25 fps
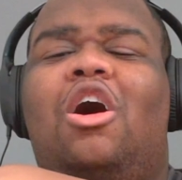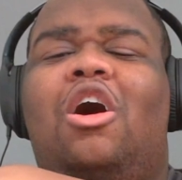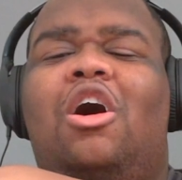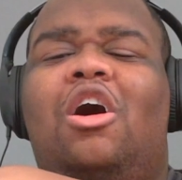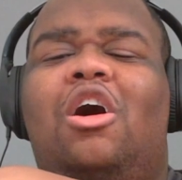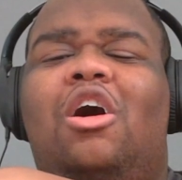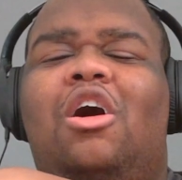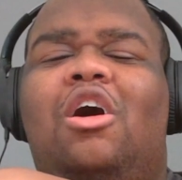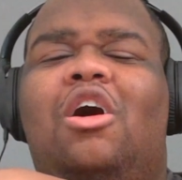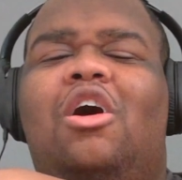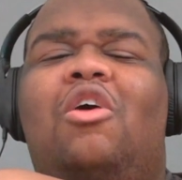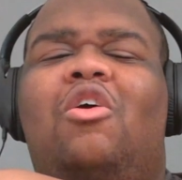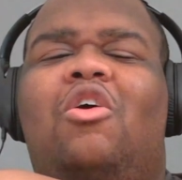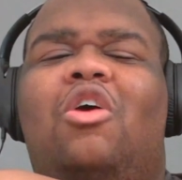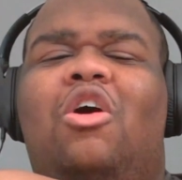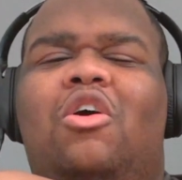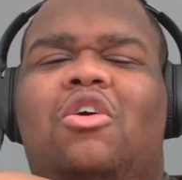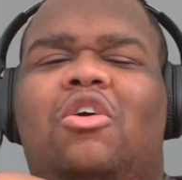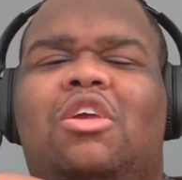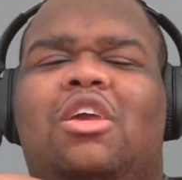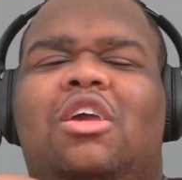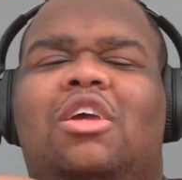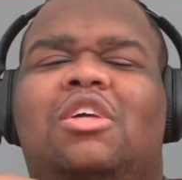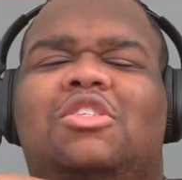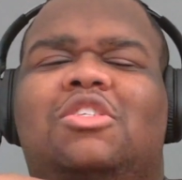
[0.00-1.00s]

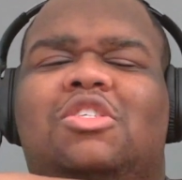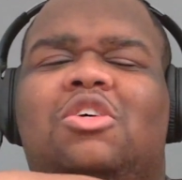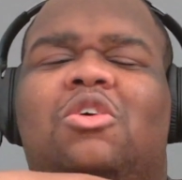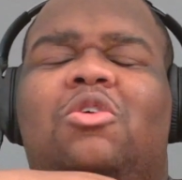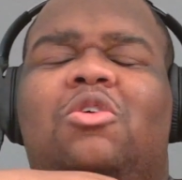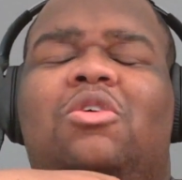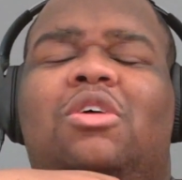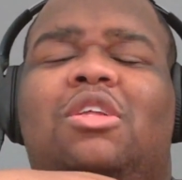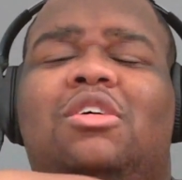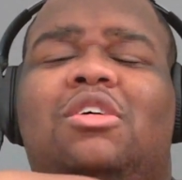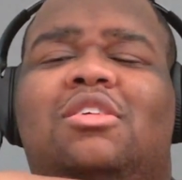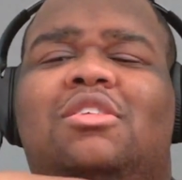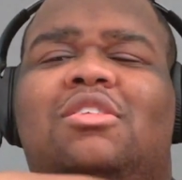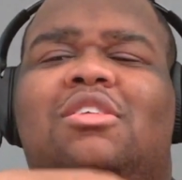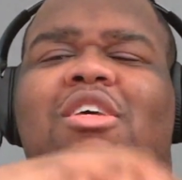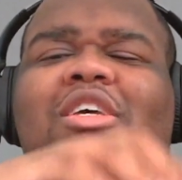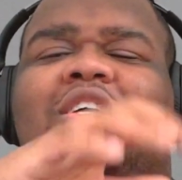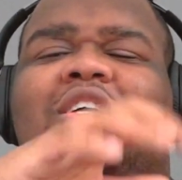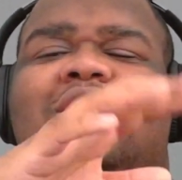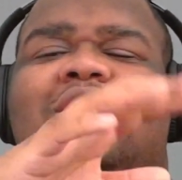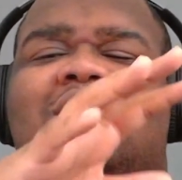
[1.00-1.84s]
Oh, okay. So it is.